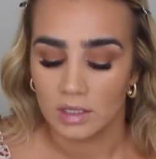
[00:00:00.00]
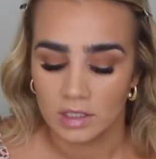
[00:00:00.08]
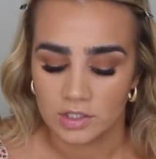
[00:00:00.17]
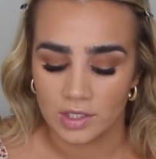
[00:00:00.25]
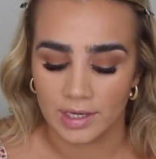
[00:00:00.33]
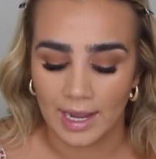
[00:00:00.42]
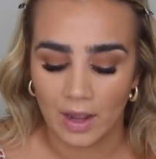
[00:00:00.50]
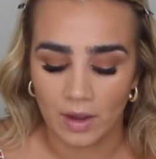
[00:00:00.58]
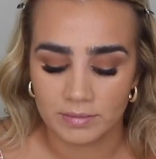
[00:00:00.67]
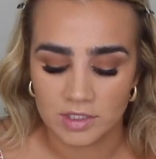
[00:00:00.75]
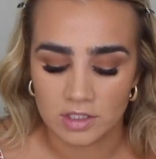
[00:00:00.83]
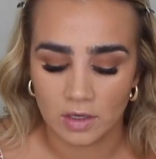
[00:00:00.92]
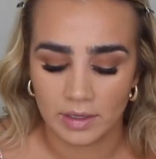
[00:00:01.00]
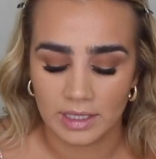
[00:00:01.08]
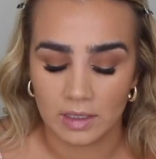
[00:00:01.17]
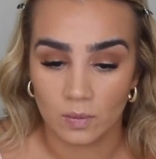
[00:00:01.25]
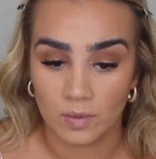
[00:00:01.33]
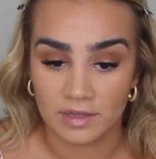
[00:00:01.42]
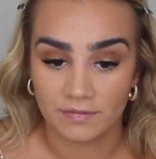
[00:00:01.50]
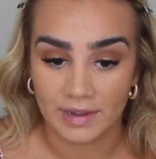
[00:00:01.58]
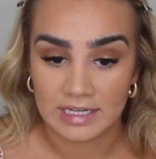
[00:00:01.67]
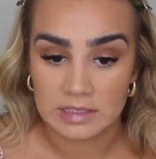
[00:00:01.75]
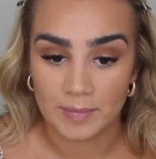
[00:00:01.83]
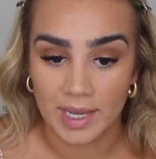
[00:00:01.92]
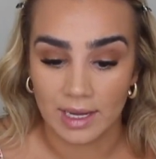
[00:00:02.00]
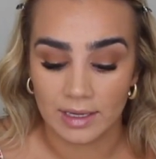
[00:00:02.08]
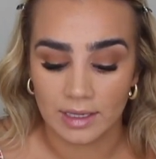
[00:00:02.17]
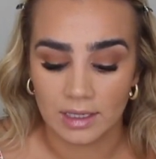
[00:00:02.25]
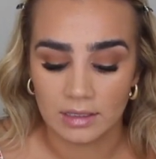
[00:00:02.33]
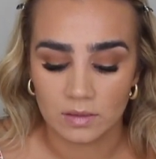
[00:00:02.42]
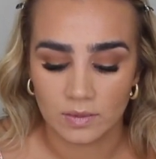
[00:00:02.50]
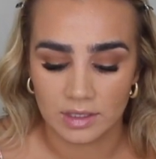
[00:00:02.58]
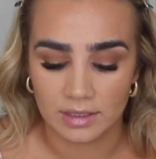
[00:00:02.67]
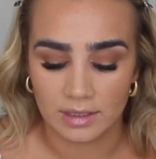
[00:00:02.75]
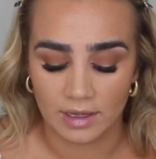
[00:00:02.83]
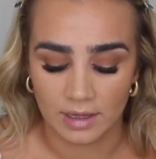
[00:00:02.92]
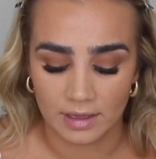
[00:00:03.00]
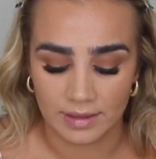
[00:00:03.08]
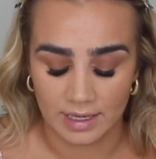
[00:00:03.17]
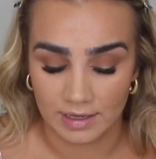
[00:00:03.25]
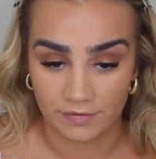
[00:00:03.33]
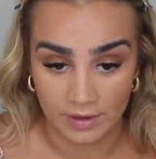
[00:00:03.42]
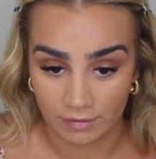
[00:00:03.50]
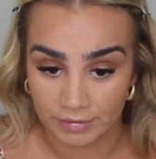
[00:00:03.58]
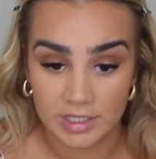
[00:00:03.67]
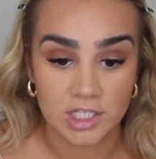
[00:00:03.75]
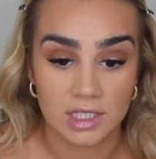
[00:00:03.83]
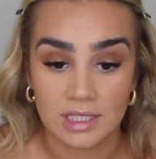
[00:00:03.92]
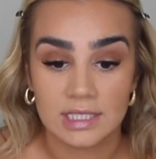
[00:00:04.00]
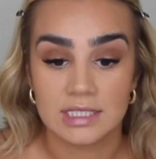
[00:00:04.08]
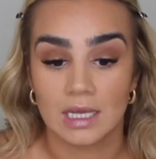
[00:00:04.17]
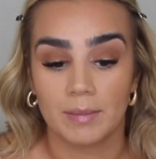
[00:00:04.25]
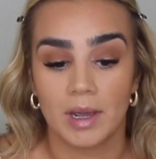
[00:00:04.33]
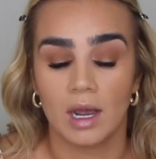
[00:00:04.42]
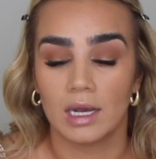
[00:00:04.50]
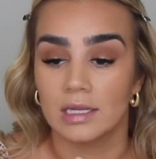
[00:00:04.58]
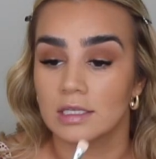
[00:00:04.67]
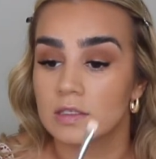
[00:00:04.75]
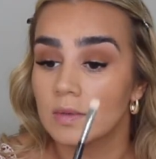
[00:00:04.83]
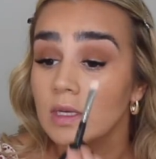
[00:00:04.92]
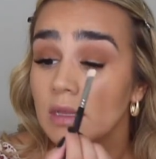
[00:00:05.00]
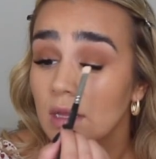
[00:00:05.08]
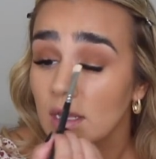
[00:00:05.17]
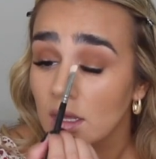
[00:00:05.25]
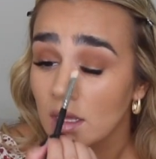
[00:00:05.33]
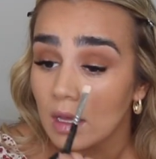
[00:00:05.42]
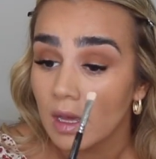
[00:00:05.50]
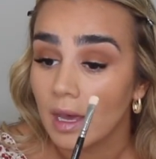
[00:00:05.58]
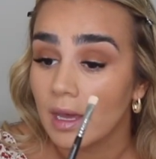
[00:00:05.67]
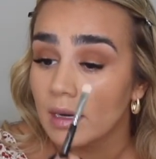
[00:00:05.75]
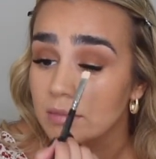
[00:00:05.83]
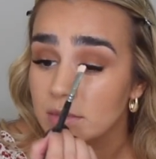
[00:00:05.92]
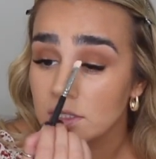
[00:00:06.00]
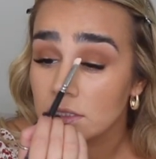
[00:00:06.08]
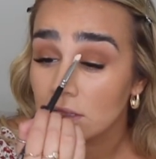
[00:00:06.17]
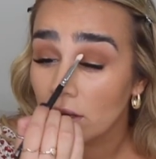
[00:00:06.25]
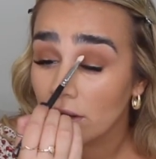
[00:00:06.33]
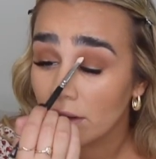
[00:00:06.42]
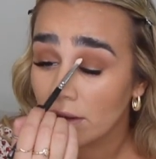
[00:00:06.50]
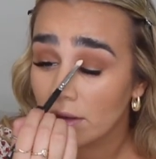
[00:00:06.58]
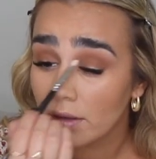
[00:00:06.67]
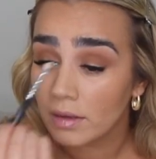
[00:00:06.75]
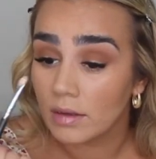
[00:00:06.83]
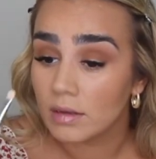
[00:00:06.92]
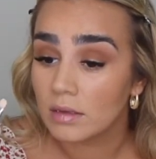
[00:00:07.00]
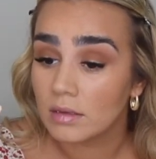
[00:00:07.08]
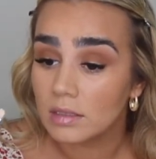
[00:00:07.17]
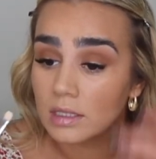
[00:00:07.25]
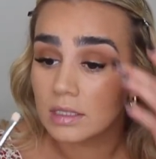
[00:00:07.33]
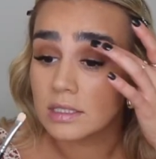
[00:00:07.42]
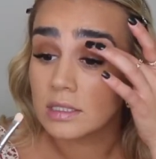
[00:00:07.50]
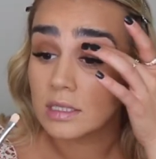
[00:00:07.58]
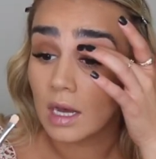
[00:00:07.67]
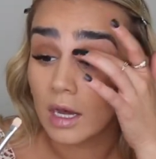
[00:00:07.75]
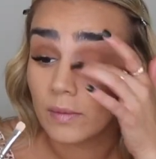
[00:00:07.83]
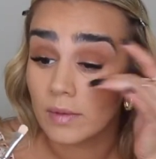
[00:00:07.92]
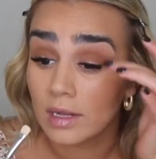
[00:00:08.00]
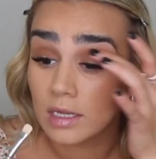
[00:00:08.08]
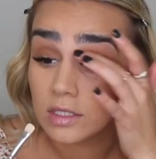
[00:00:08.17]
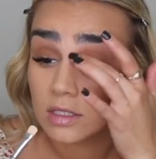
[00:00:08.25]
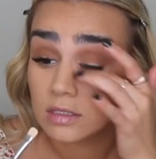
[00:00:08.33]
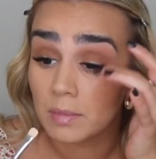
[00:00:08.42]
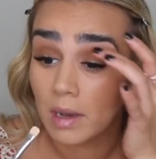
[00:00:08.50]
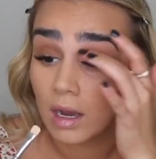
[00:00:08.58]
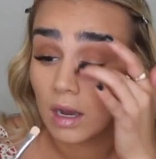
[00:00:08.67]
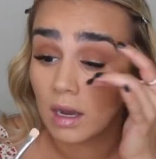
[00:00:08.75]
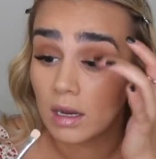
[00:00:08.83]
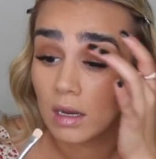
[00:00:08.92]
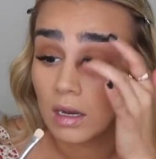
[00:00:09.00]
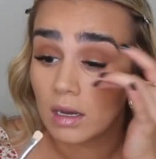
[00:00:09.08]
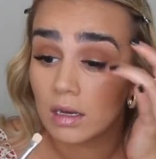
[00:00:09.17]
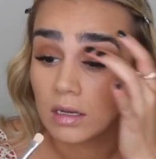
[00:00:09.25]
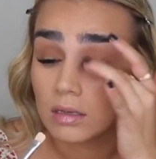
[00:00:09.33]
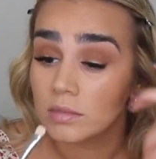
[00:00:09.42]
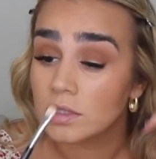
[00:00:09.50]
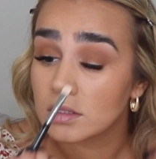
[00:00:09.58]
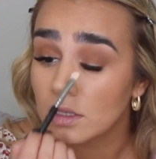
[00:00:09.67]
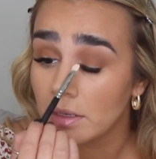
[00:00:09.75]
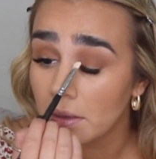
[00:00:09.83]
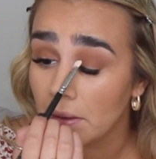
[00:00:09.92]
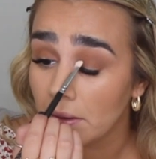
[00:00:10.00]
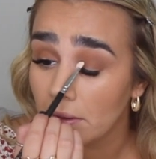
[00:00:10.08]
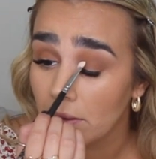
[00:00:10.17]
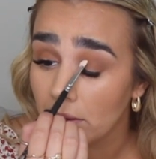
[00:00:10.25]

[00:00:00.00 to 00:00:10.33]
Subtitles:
So now I'm just going in with the face powder that I originally set my eyelids with, and I'm just gonna, this is hard with lashes, but I'm just gonna